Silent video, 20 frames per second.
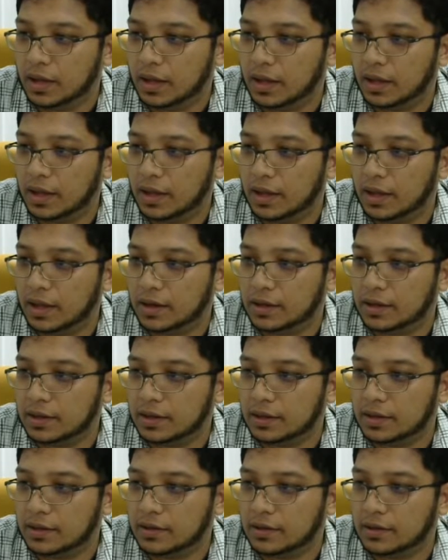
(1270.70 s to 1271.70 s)
and
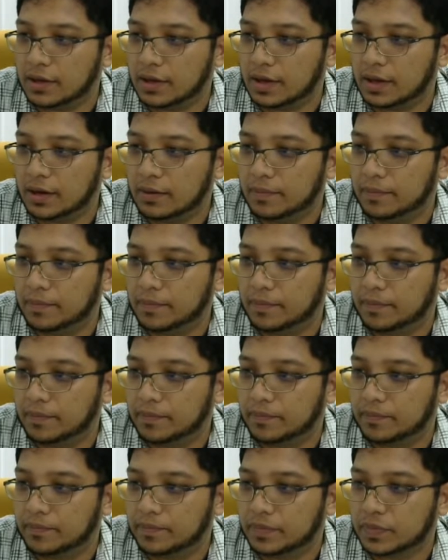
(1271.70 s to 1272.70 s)
here you can,
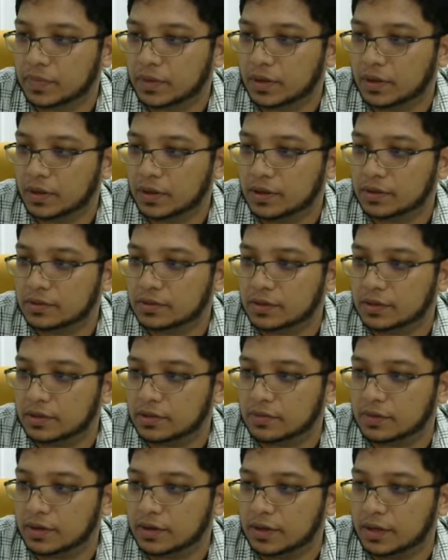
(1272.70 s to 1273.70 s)
so
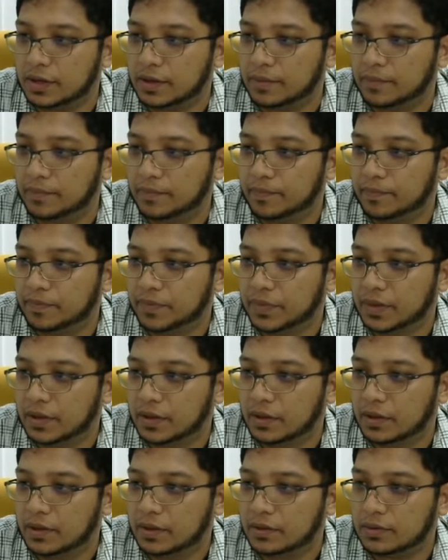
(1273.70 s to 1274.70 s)
this one here.
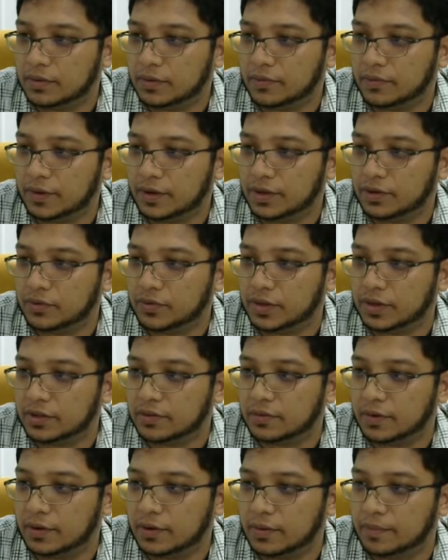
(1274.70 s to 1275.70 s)
So we finish with
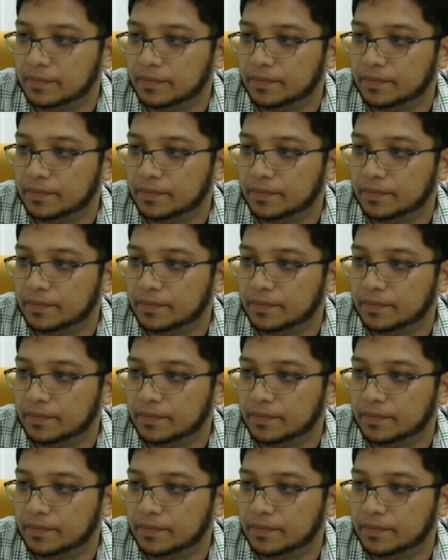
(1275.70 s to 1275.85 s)
this one